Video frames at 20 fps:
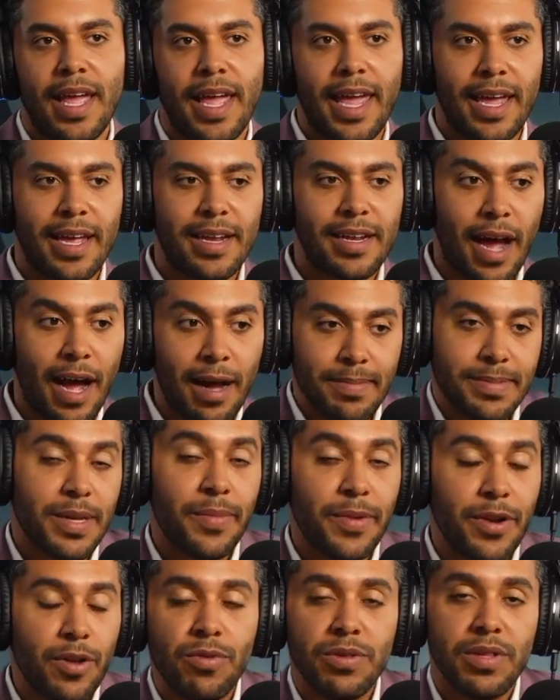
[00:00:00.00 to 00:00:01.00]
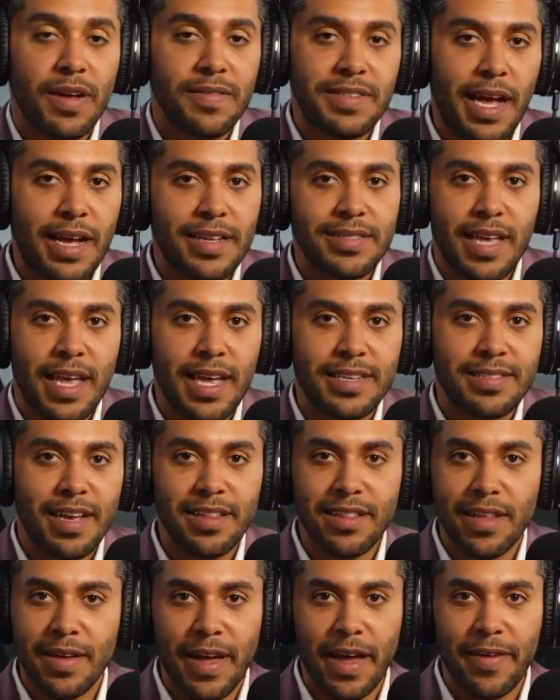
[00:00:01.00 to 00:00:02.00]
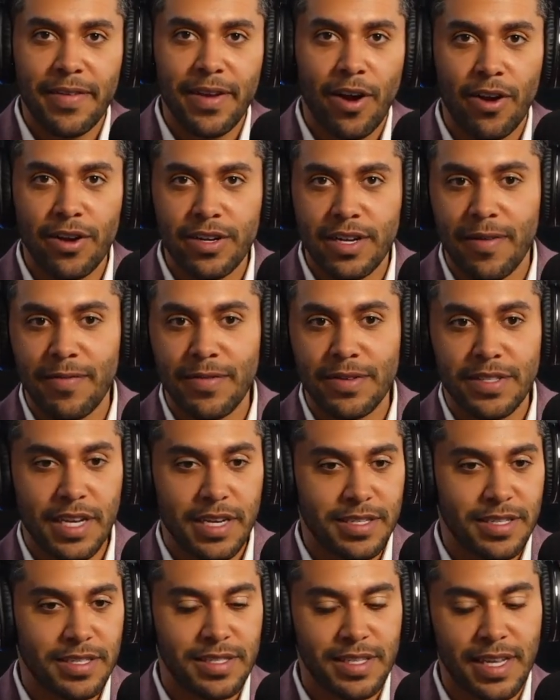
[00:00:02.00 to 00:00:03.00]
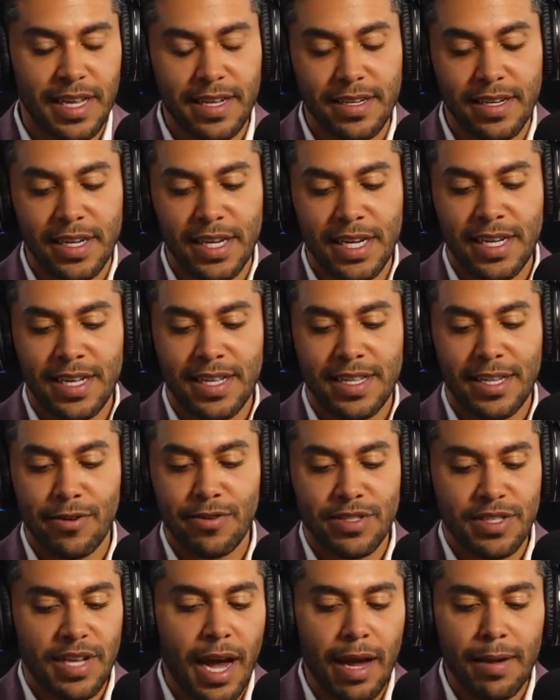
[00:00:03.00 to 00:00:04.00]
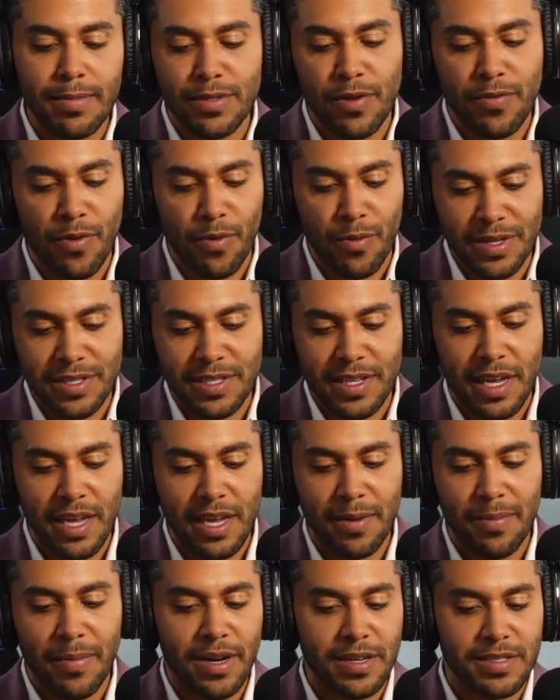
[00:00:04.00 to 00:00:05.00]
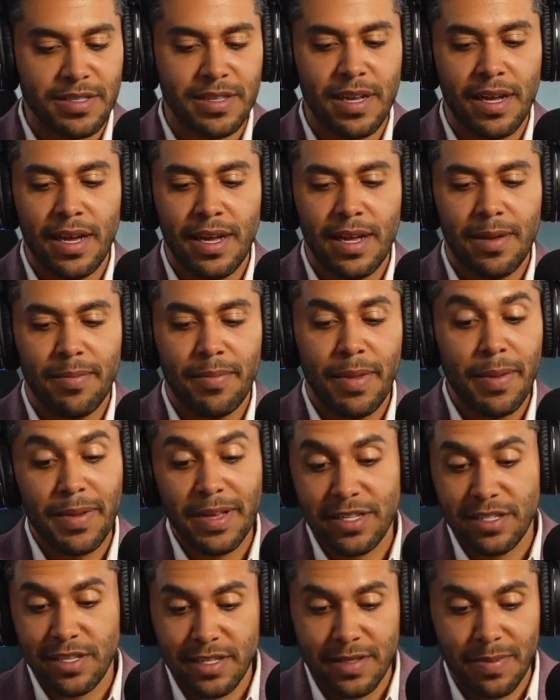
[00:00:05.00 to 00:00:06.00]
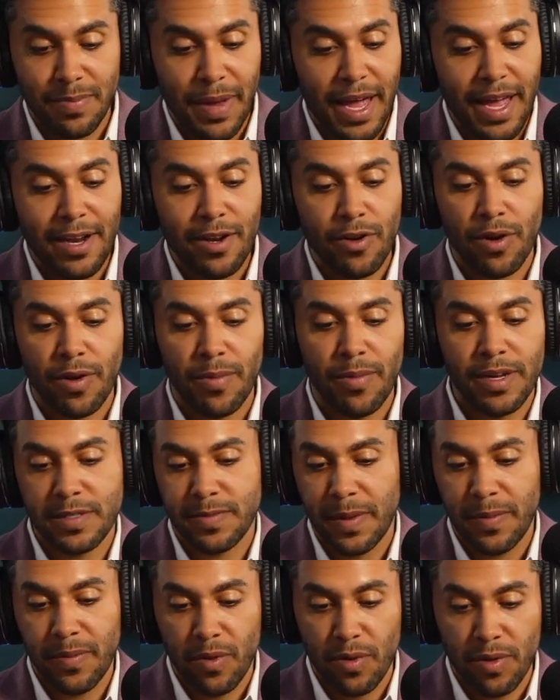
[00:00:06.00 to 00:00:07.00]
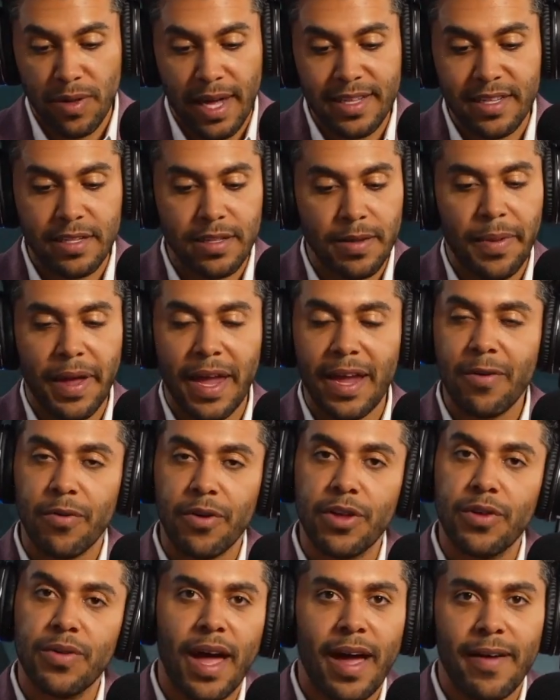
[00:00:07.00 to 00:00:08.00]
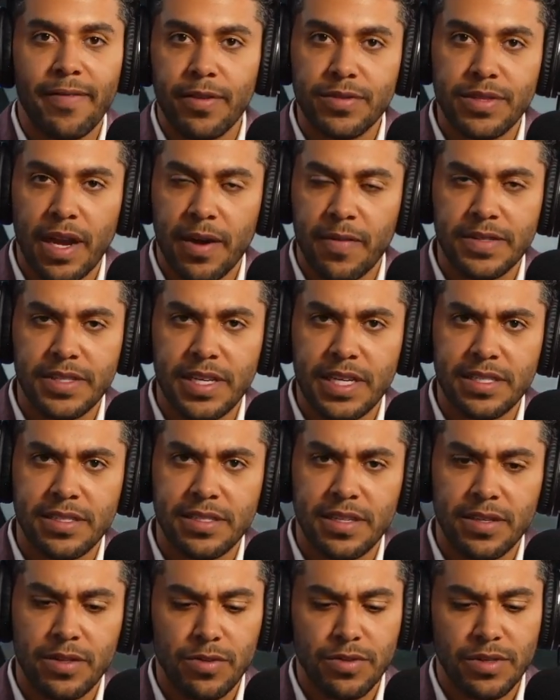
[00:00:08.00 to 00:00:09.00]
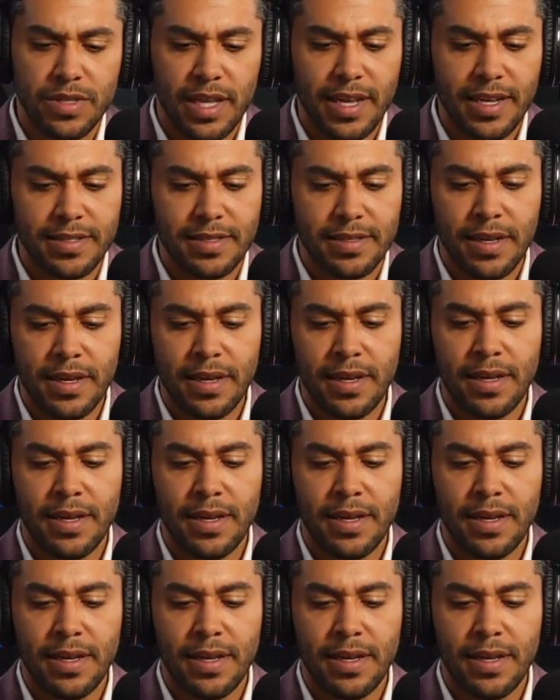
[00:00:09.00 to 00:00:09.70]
And I'm somebody who loves hot takes. I love having hard conversations. And there's times over whiskey amongst, maybe it's just men or amongst people who like to debate, where you have those conversations and those things.